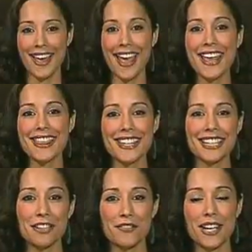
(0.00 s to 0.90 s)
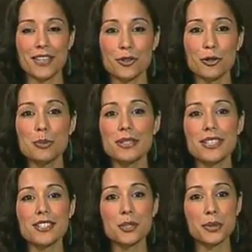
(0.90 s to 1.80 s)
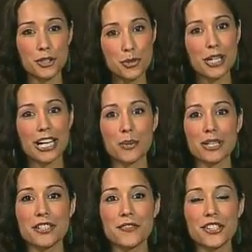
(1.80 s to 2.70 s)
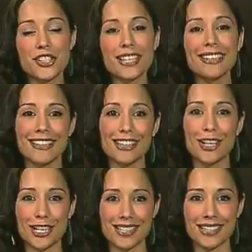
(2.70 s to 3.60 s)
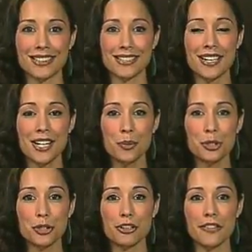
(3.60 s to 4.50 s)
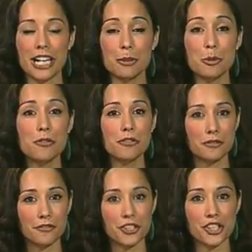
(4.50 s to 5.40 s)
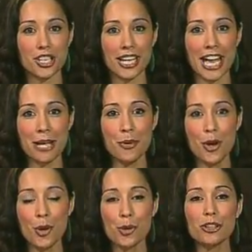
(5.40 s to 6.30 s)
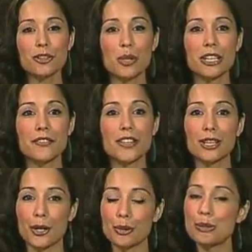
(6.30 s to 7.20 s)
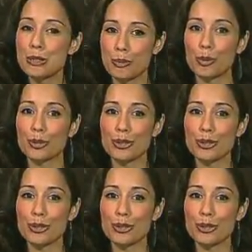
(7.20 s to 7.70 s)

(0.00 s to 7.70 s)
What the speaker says: Anthony Van Dorp says to enjoy our winter fishing, get a licence, which are available from Fish and Game or at one of the local sports